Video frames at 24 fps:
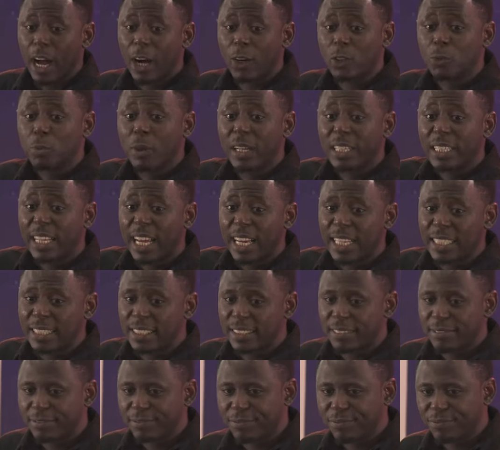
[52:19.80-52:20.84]
Her husband
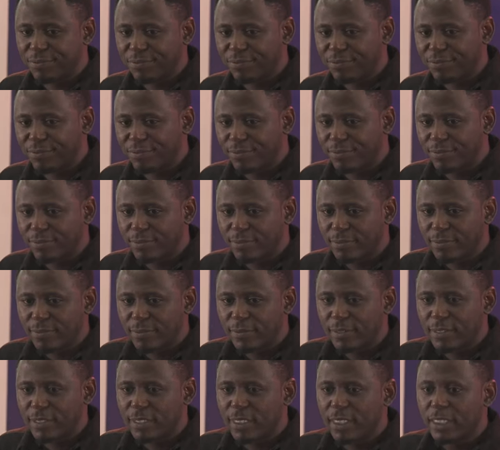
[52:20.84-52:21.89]
died.
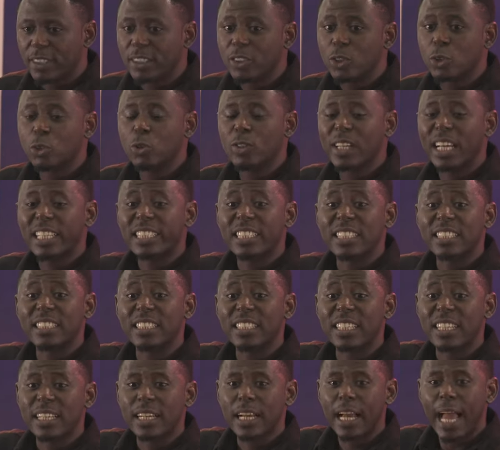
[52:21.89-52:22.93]
She knows that she's
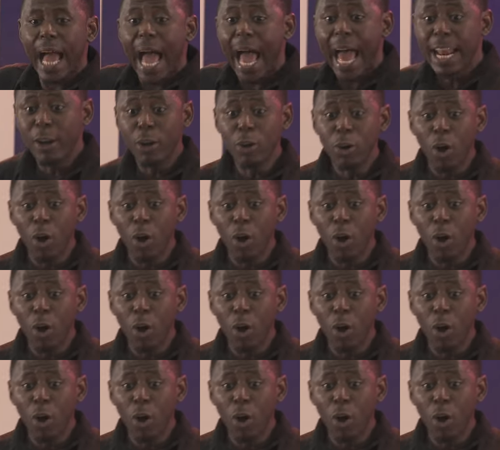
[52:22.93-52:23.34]
sick. I